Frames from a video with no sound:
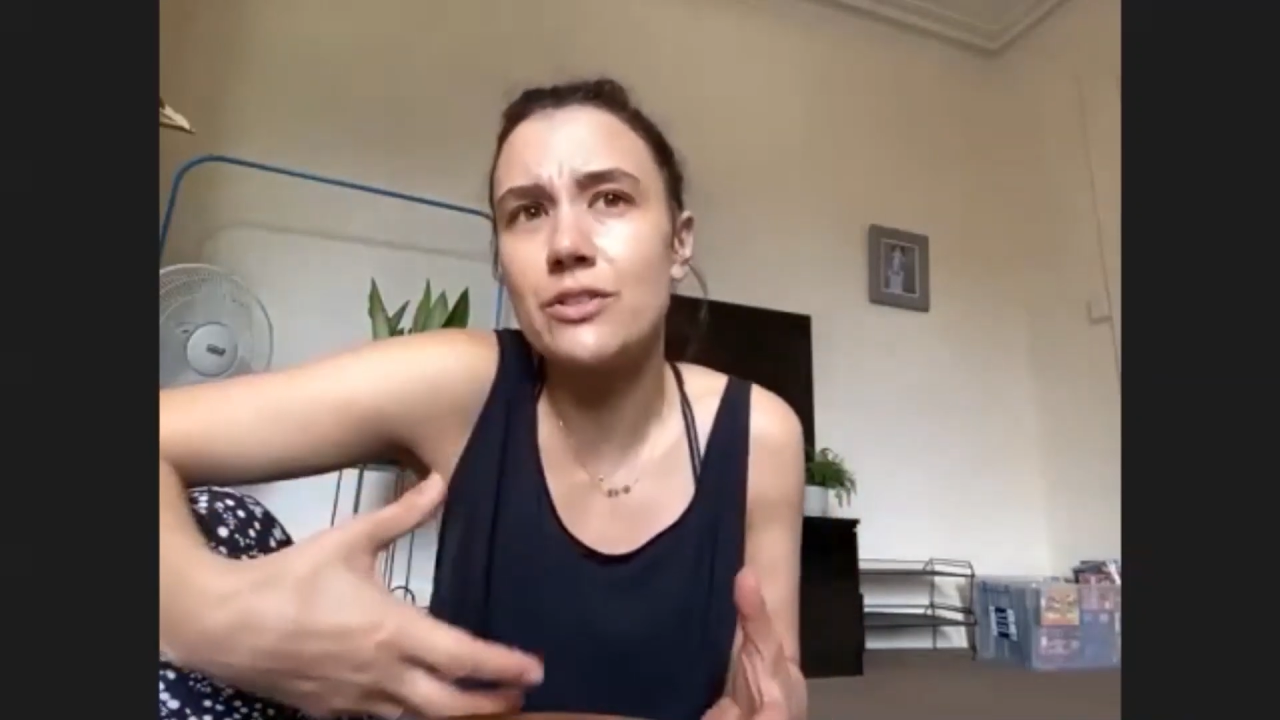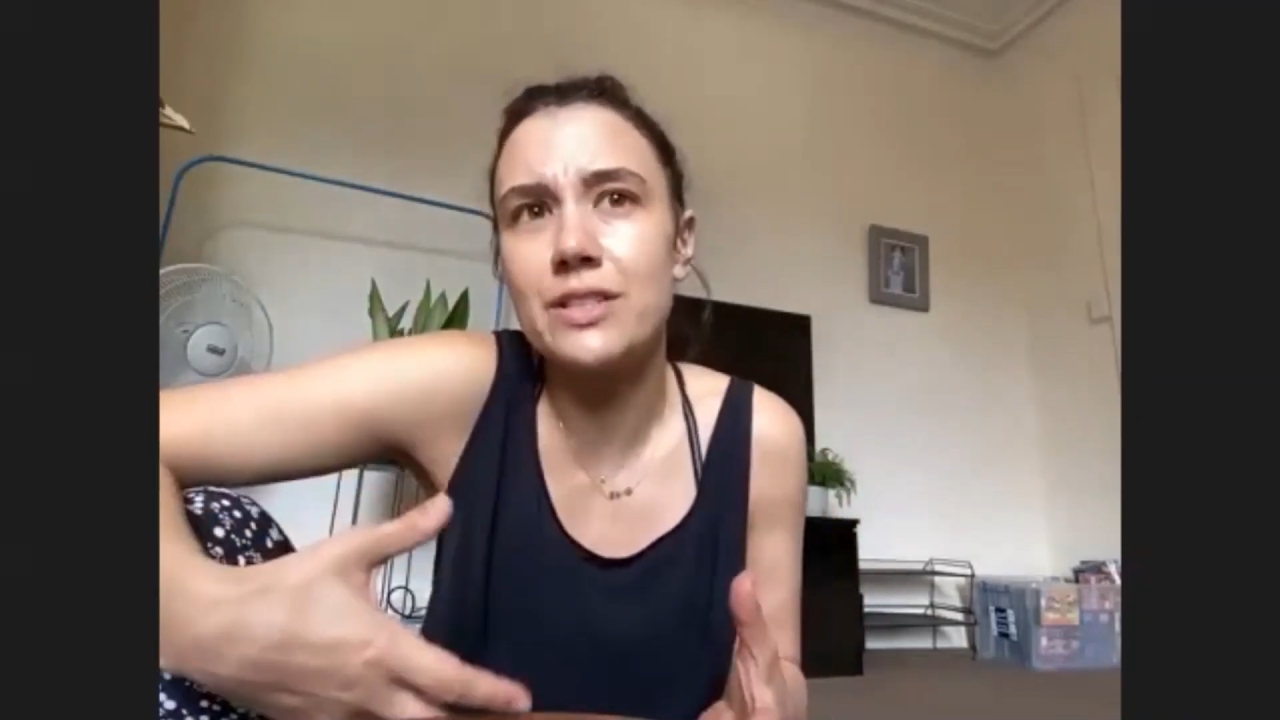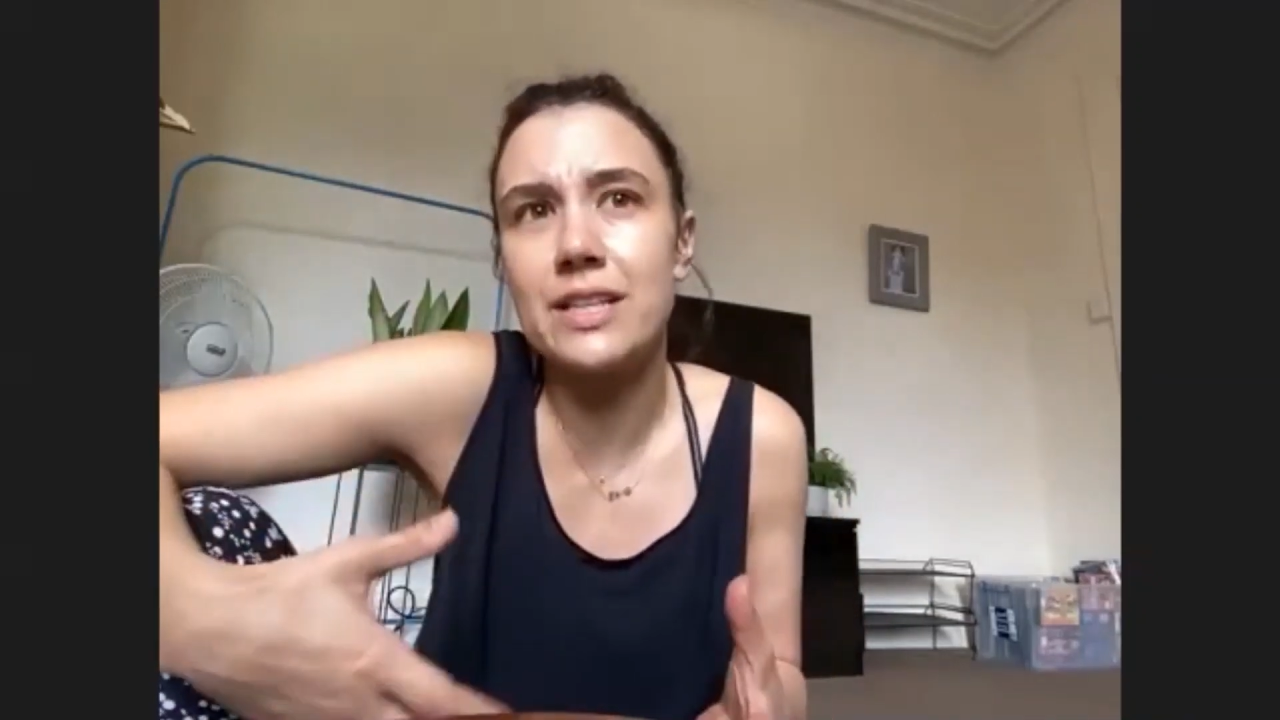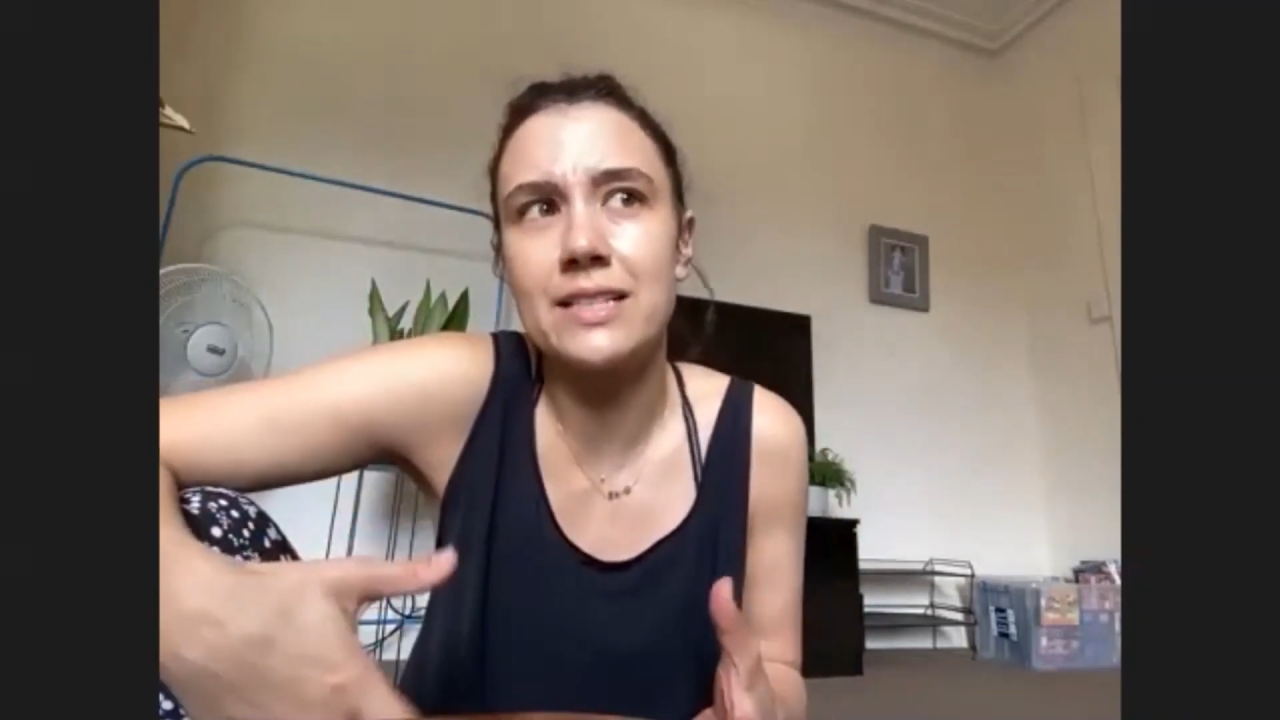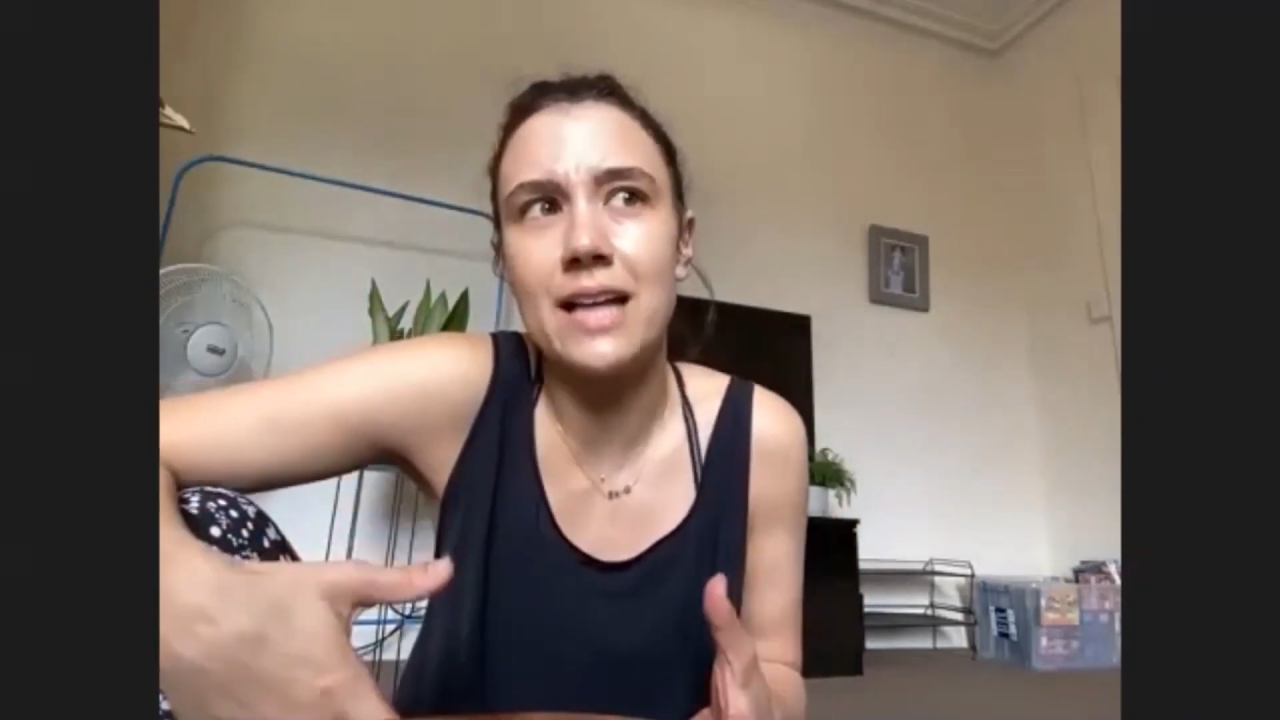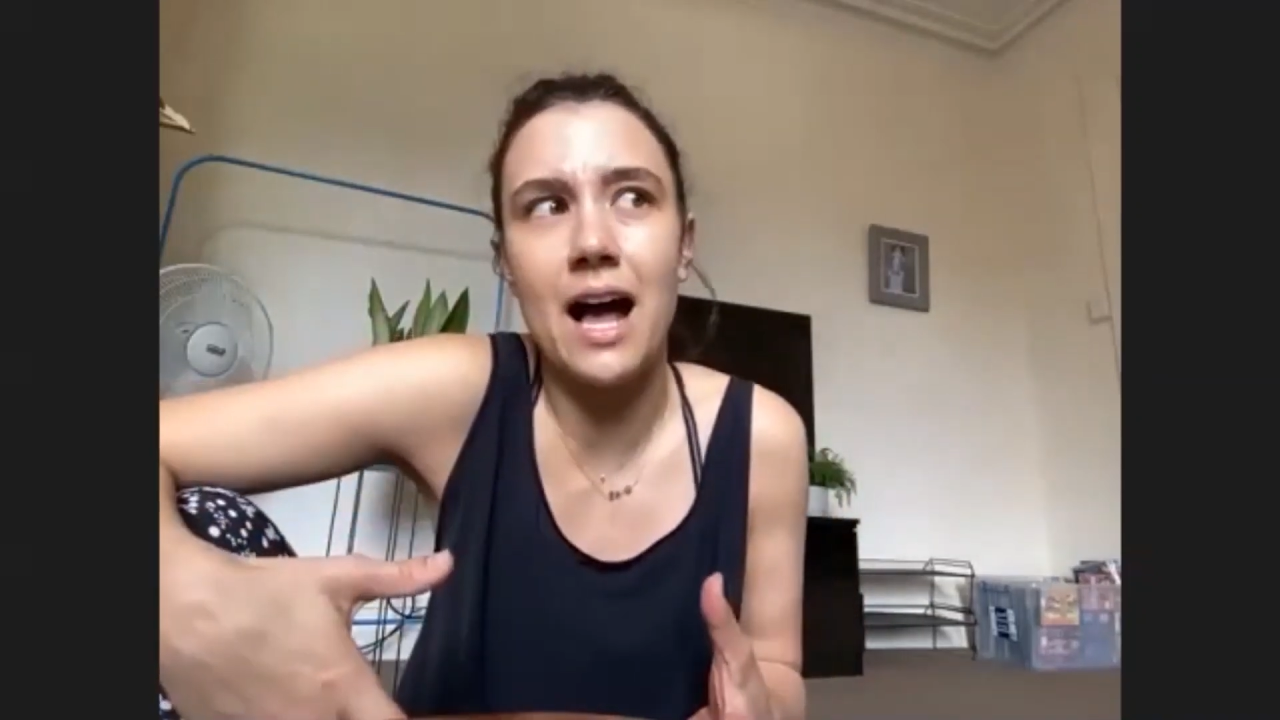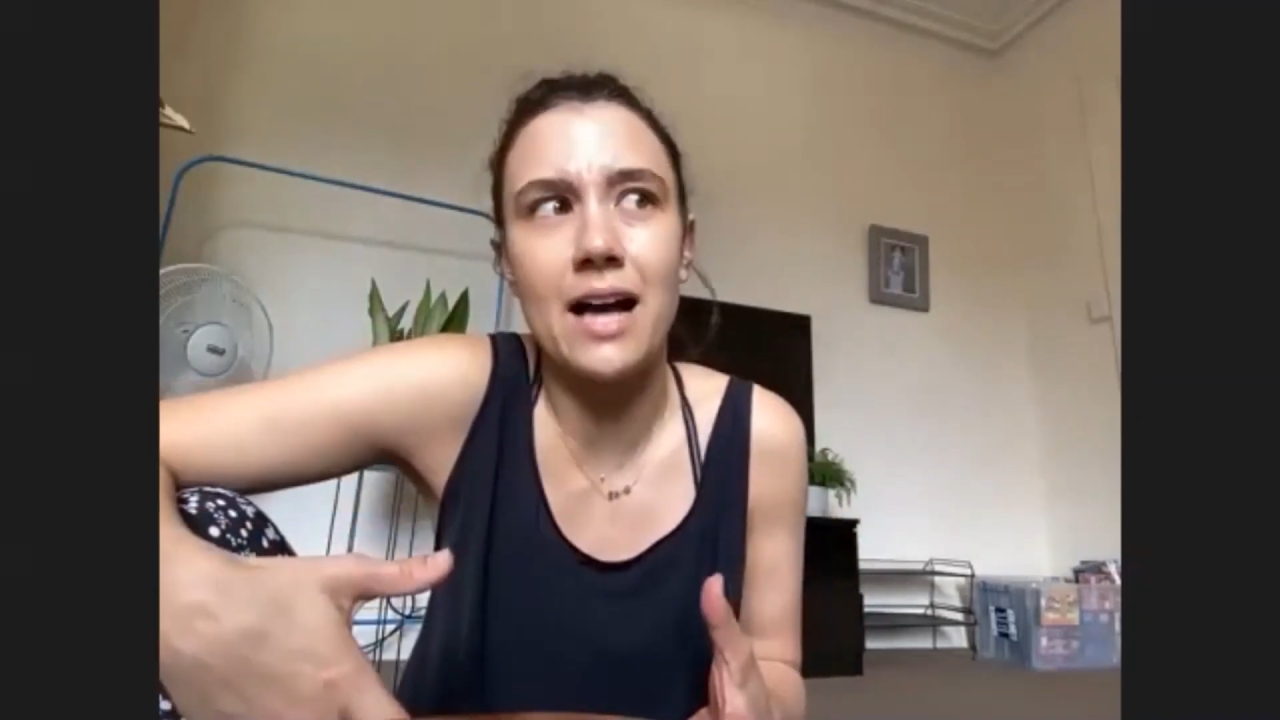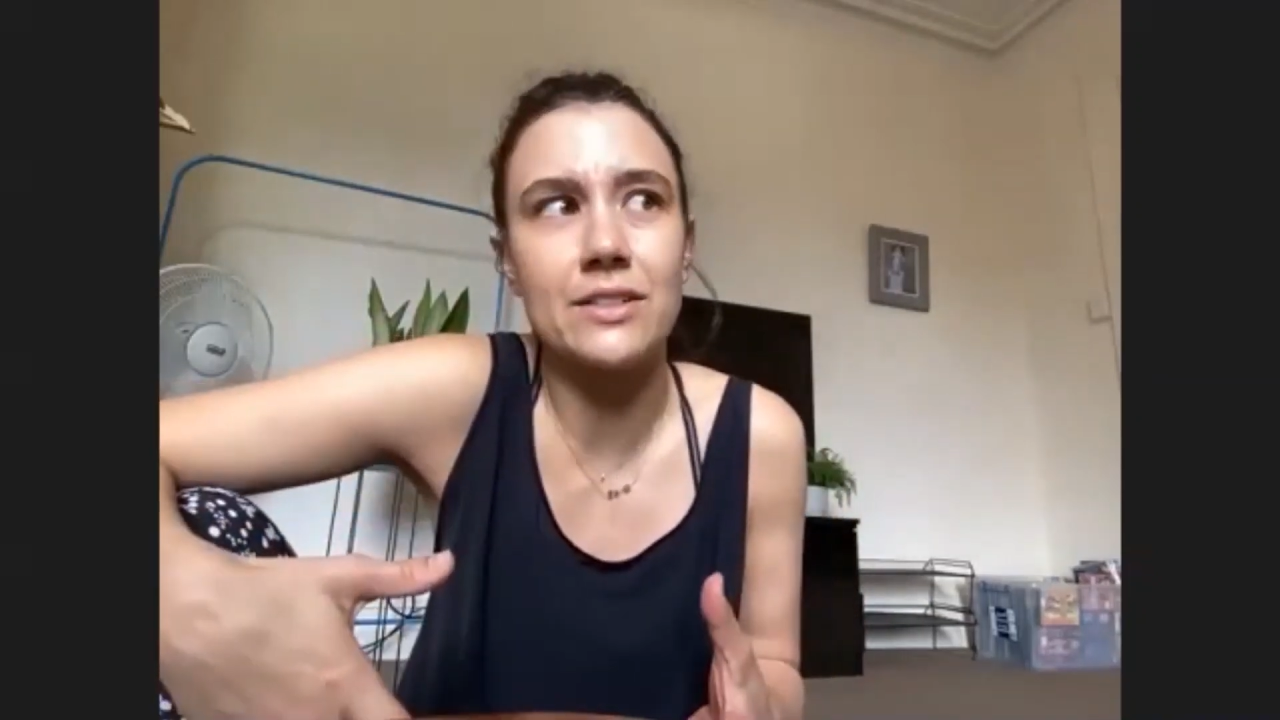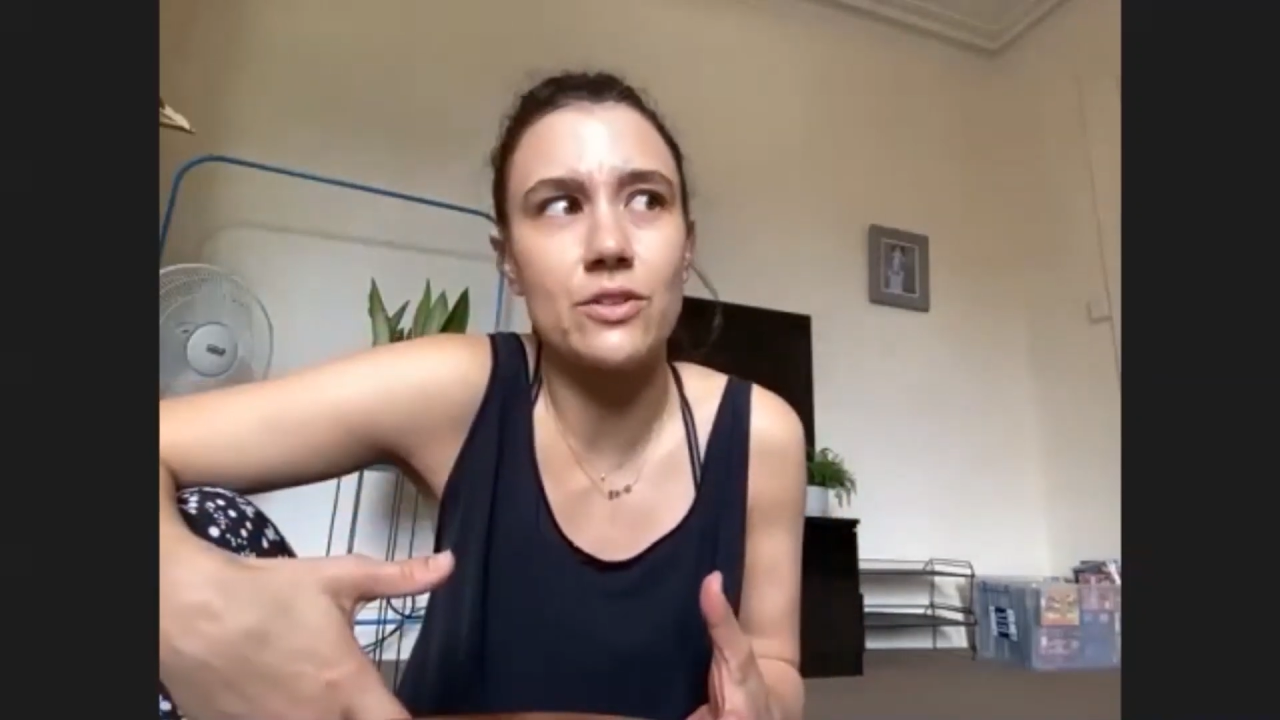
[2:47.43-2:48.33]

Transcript: those things aren't